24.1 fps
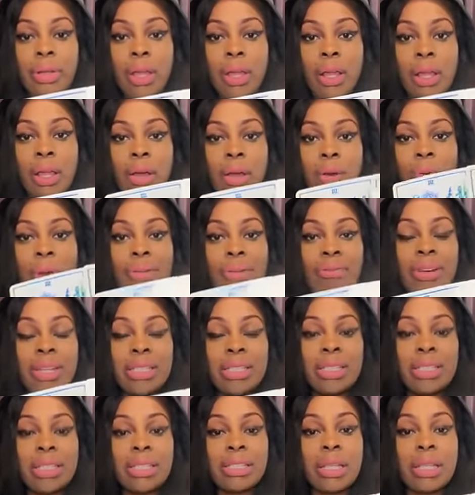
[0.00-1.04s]
Whoever
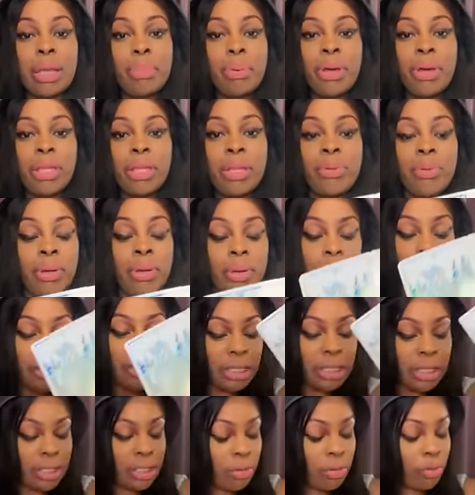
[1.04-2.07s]
this is, they put you in a
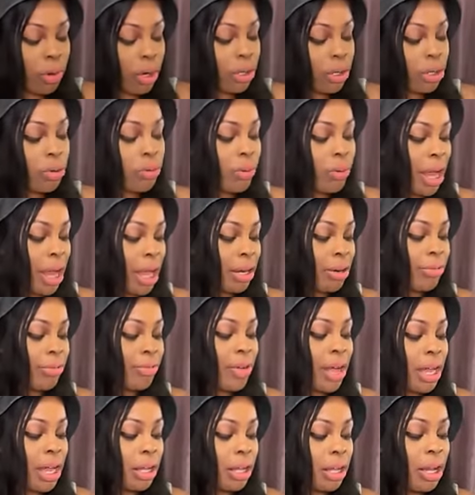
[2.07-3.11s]
position where you had to
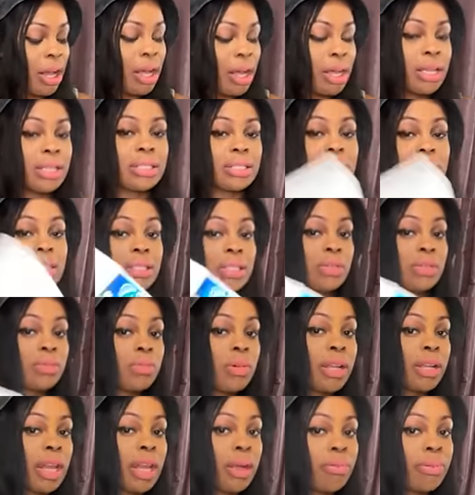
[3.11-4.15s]
fight. Because this is
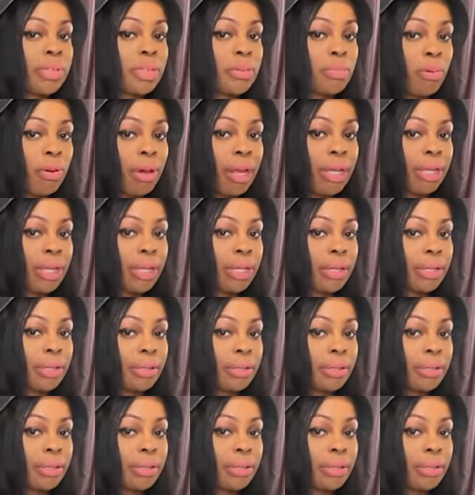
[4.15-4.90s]
what they was bringing.